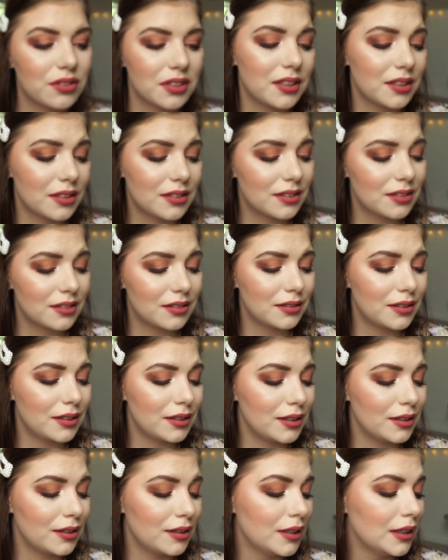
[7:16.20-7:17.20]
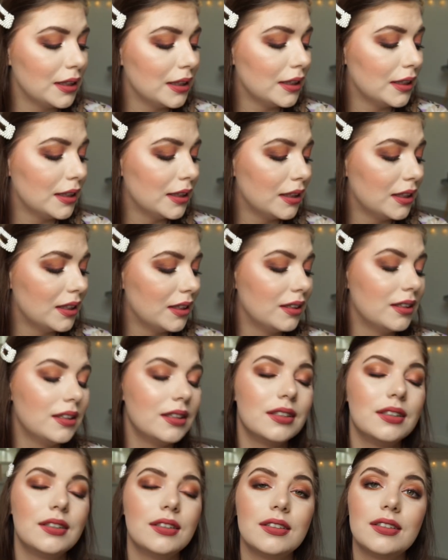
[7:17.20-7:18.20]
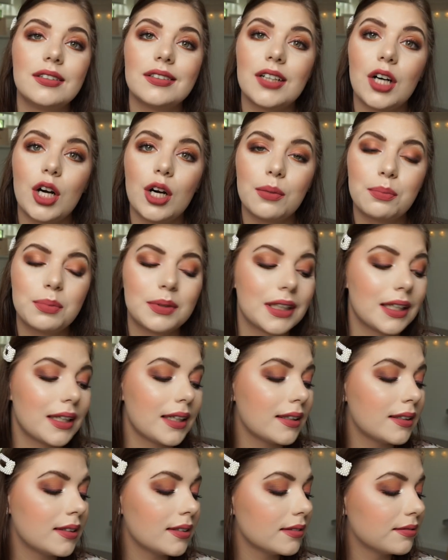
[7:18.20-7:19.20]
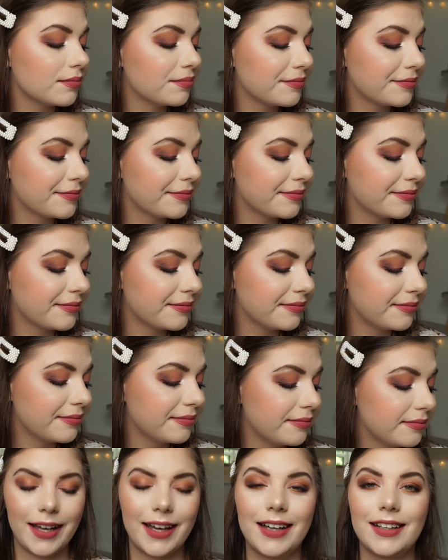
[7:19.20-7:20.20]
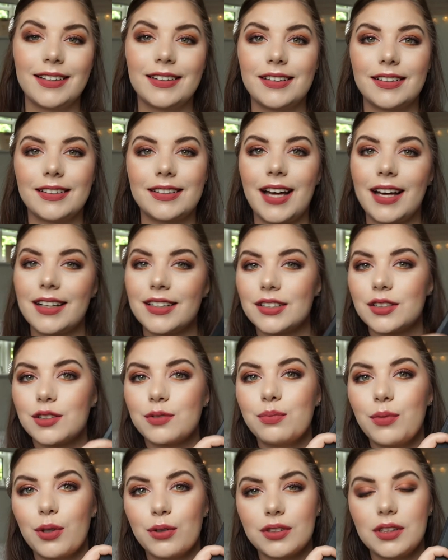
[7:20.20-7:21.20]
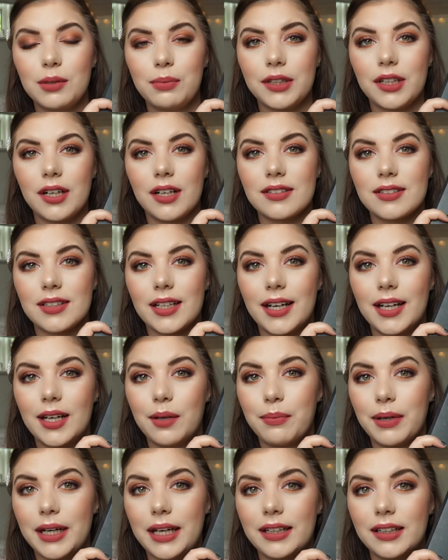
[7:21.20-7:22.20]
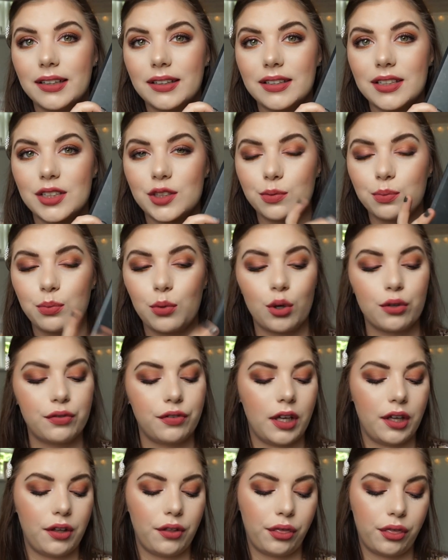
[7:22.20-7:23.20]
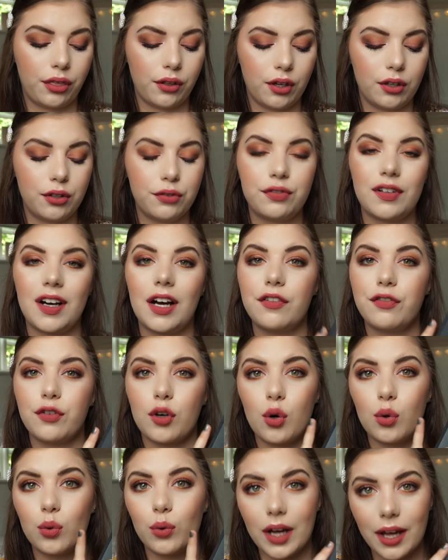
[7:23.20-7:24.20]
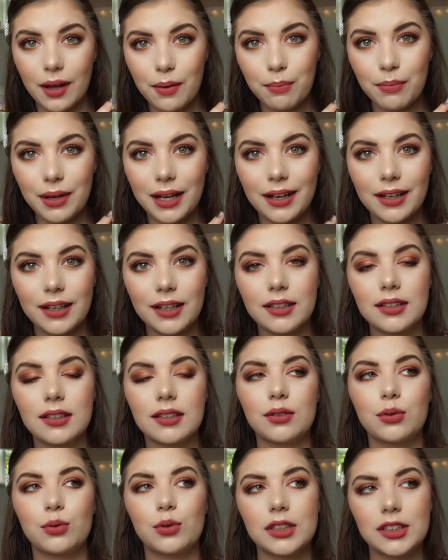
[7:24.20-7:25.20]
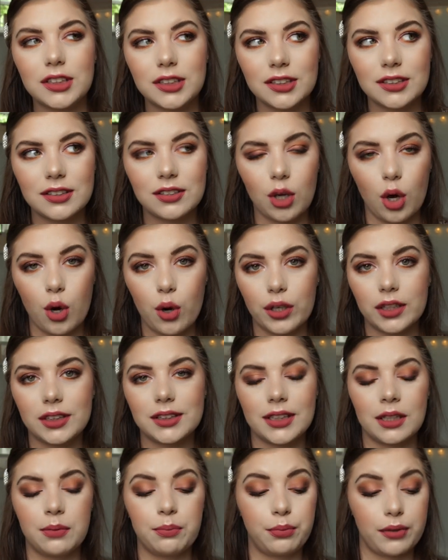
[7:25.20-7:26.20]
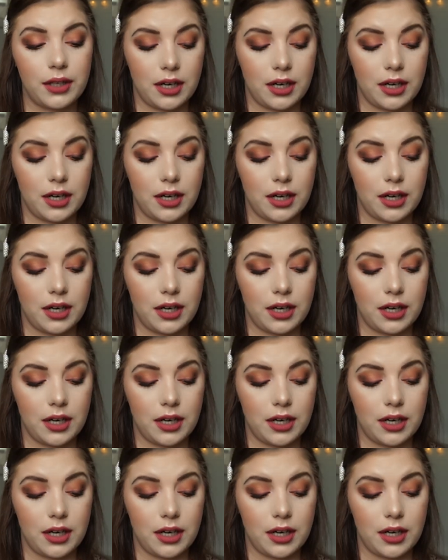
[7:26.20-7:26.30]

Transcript: since the update and that is mostly because I am panning this Morphe 35OM palette which is orange and